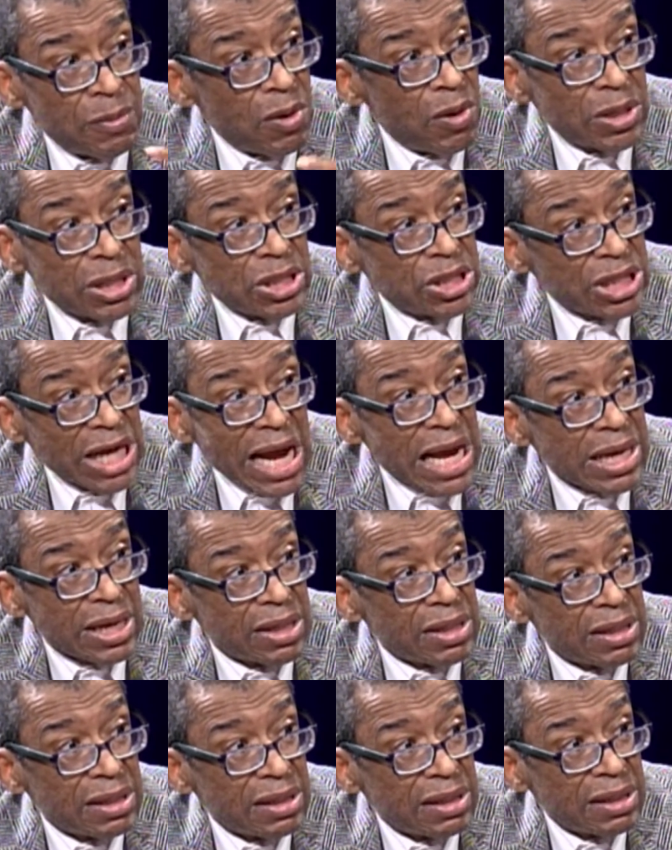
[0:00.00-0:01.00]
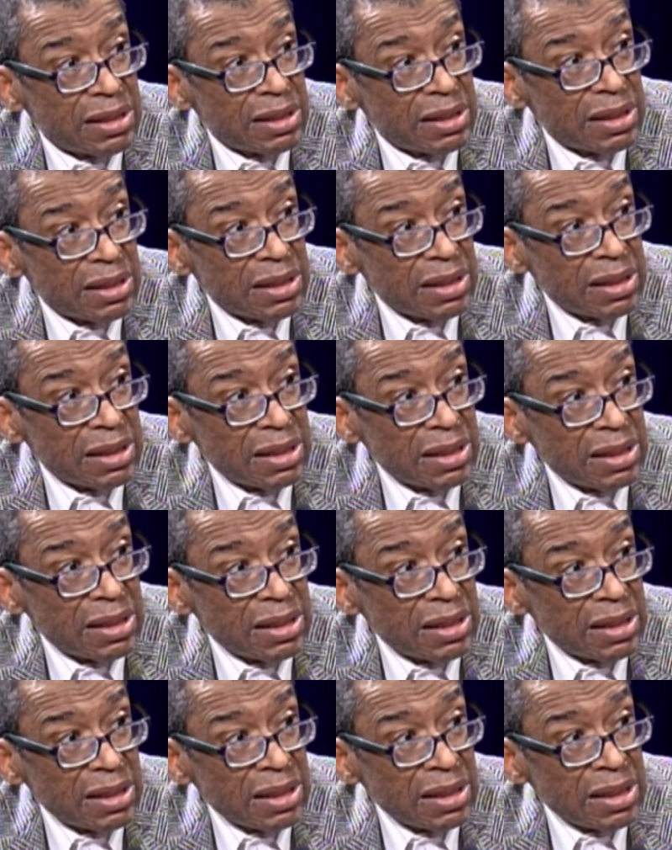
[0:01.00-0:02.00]
born in China,
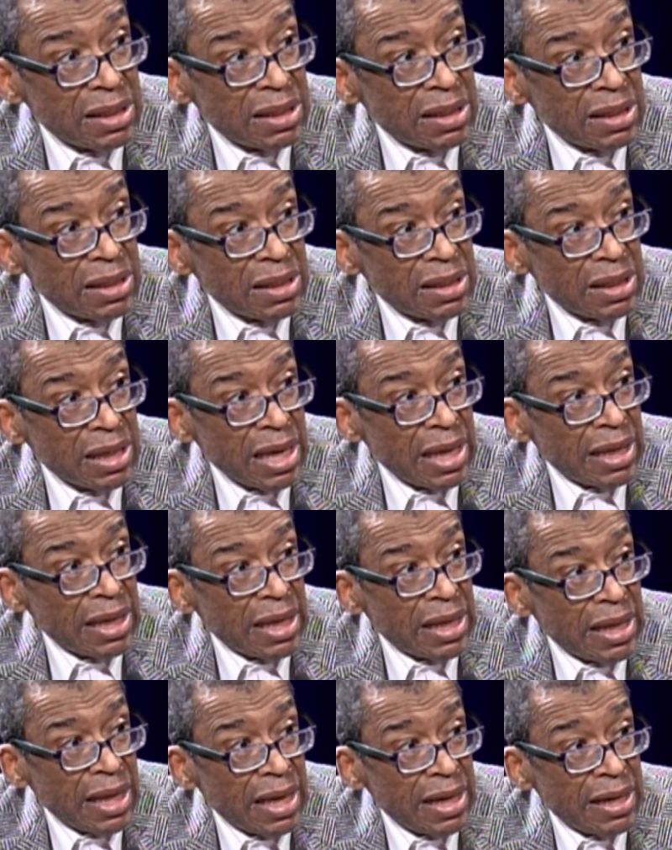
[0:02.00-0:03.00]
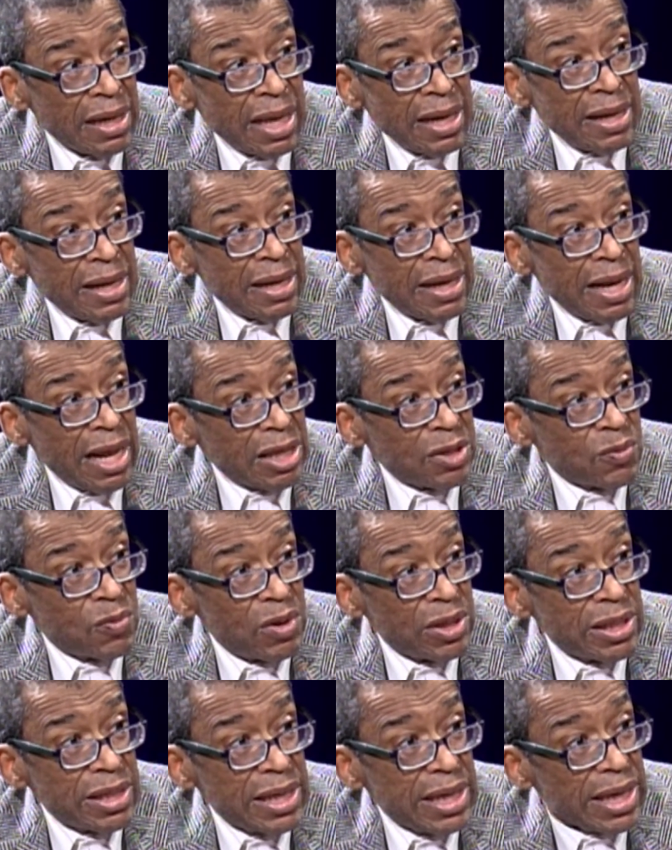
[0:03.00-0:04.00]
and that's
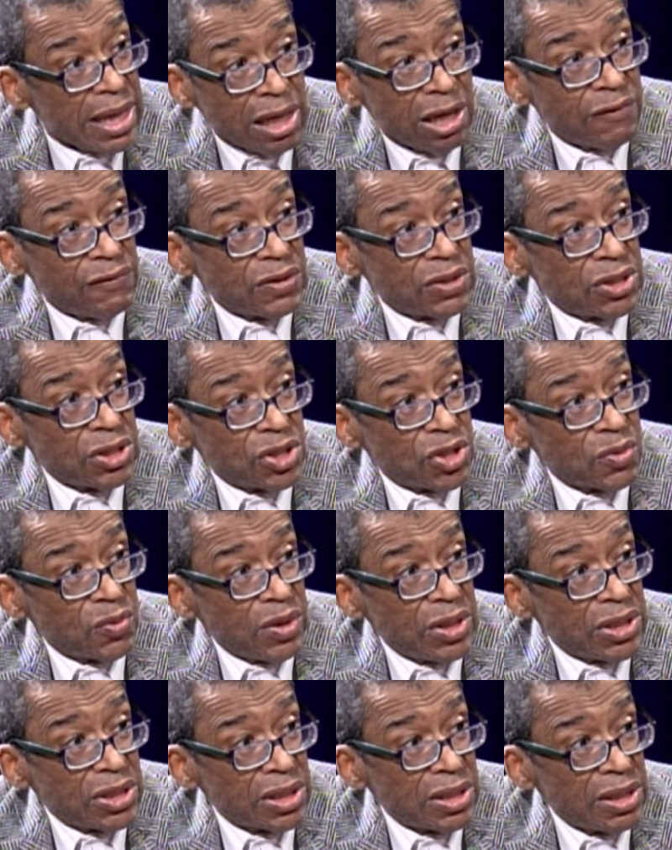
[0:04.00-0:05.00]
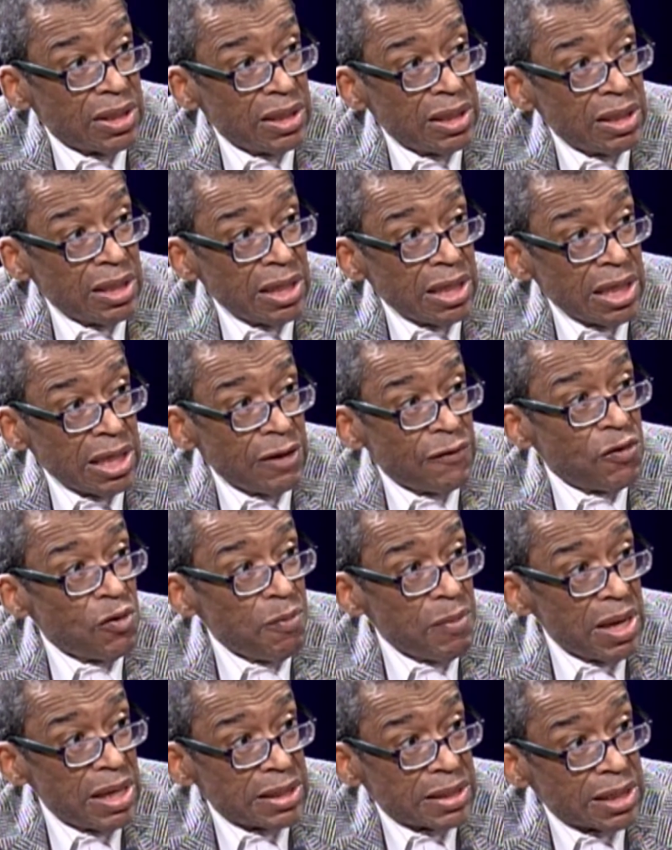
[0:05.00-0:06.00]
one hell of a situation. And if you
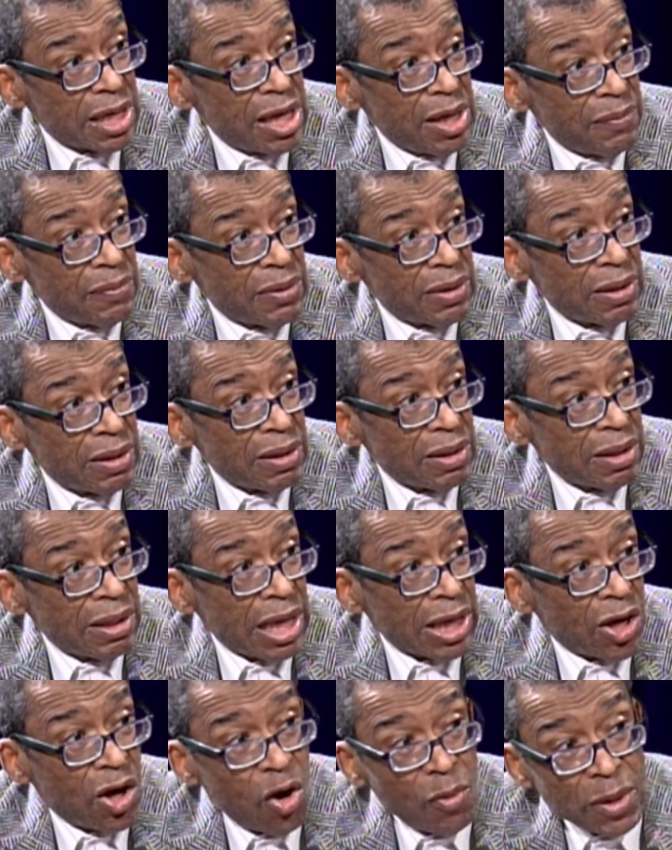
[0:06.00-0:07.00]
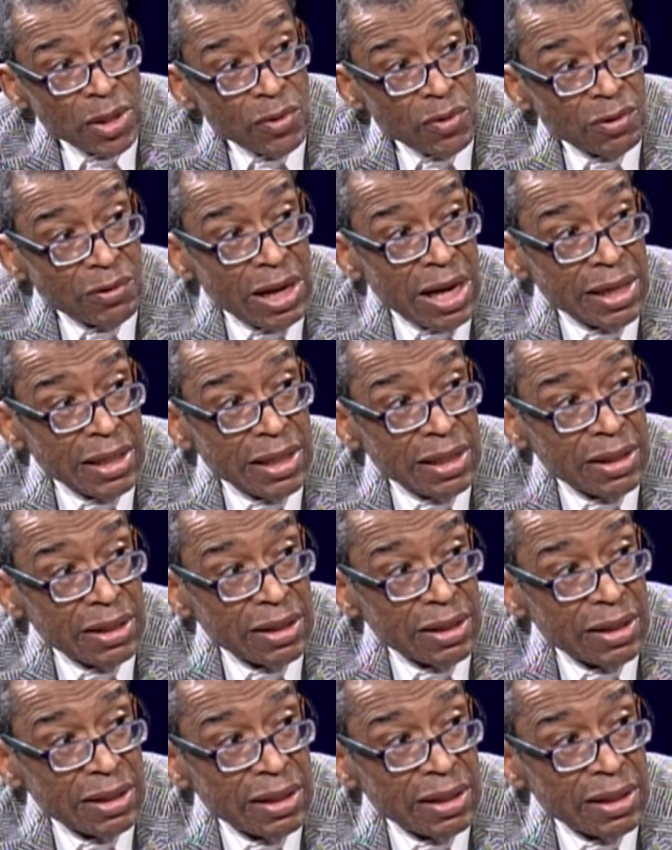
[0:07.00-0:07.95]
mess up, like homie do around here,